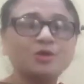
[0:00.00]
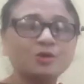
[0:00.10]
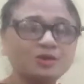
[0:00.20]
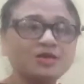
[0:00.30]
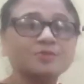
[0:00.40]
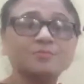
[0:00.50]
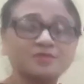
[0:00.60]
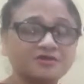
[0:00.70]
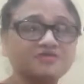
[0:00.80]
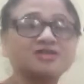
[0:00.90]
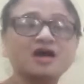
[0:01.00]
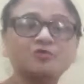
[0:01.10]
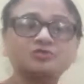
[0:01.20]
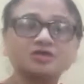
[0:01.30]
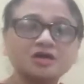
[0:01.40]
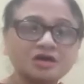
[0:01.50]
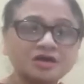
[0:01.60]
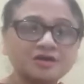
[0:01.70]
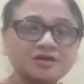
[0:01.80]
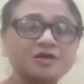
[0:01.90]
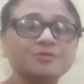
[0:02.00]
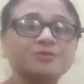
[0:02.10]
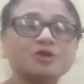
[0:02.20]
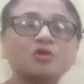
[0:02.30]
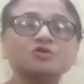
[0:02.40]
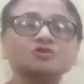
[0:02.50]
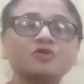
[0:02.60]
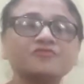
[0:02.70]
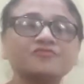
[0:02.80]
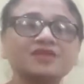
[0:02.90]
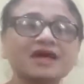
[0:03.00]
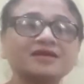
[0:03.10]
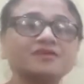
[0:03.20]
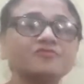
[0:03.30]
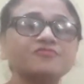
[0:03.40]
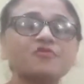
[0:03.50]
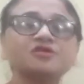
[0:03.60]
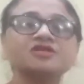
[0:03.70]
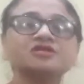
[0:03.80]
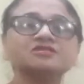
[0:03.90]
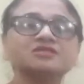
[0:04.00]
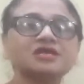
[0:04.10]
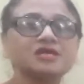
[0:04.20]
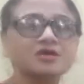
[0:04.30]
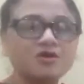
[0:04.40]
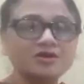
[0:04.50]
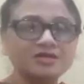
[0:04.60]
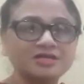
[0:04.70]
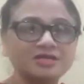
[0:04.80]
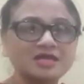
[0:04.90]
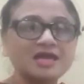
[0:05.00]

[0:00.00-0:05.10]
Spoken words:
okay, without her, because of that, for their security.